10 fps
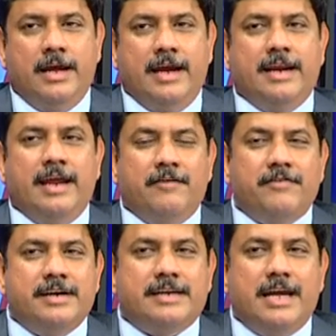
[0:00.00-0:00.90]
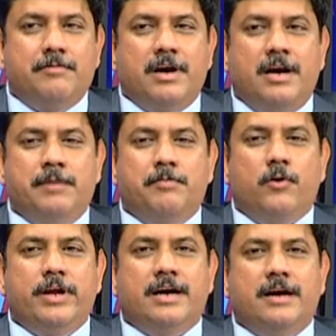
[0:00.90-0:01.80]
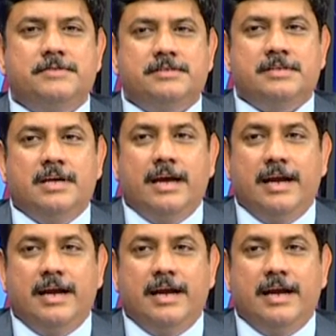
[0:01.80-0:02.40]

And every time an employee comes